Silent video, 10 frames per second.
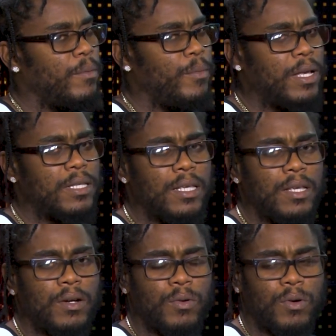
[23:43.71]
I say,
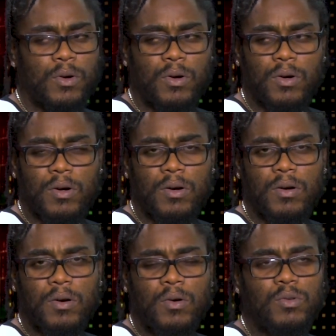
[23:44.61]
yo,
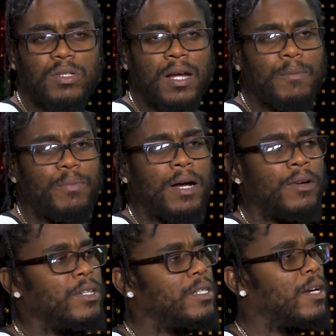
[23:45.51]
how Sean Paul
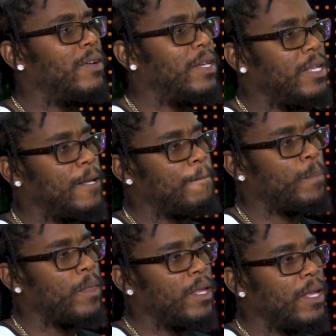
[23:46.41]
reach already?
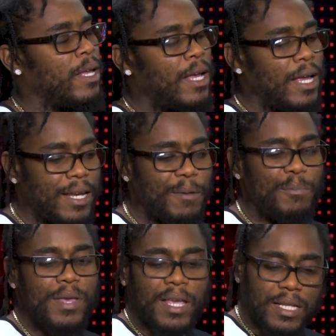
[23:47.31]
The
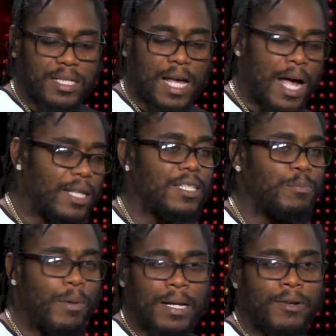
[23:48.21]
biggest artist
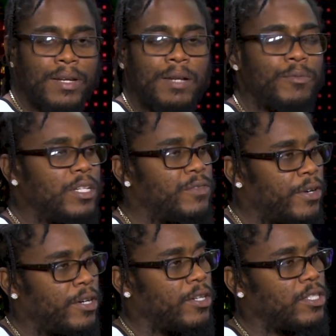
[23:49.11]
on the rhythm reach
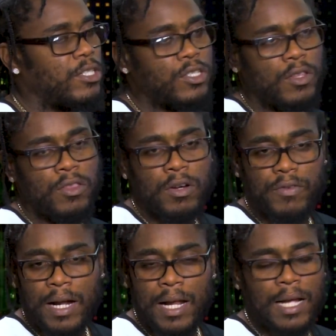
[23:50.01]
first. Enough
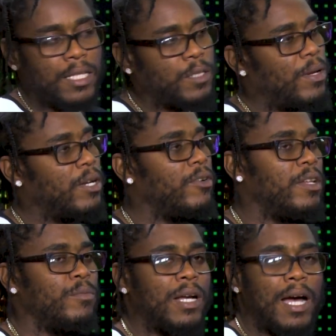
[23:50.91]
other artists on the
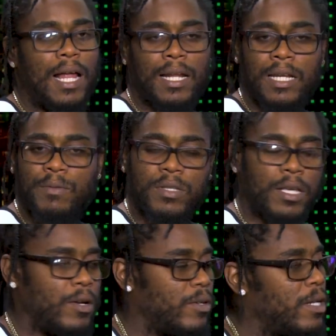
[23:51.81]
rhythm I call and them say,
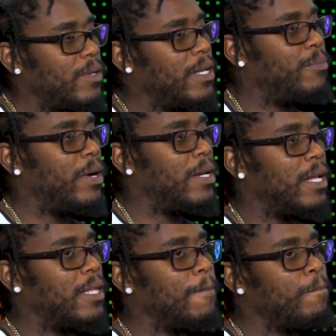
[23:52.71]
yo, them not depend
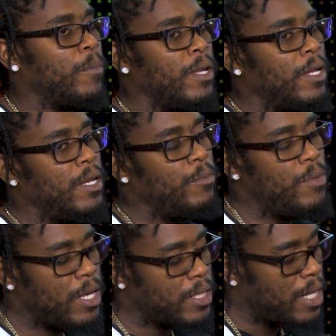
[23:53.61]
on that. The
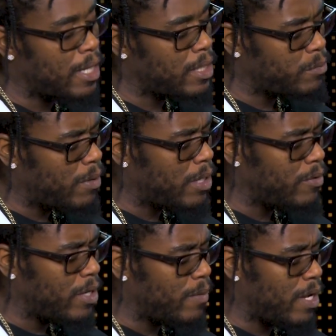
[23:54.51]
biggest artist on the
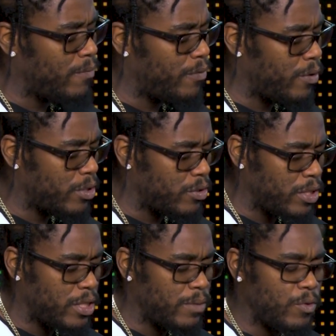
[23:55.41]
rhythm I him first
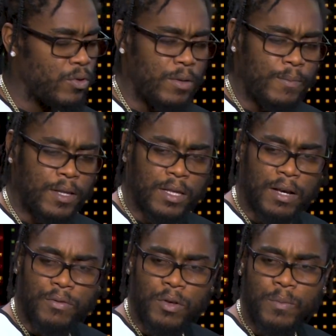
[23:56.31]
reach him, do him
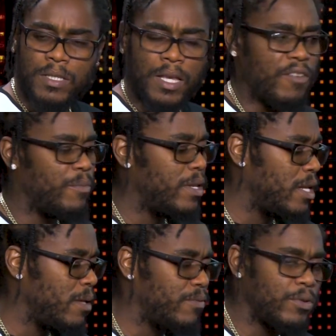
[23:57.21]
interview, I say, if I
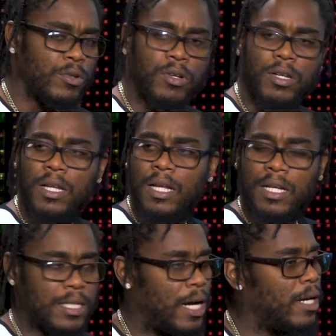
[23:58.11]
need him for do nothing
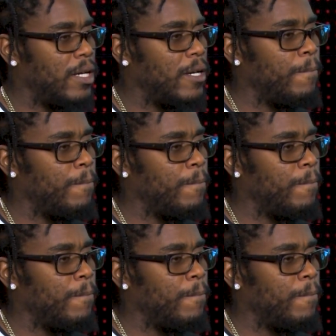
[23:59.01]
else, or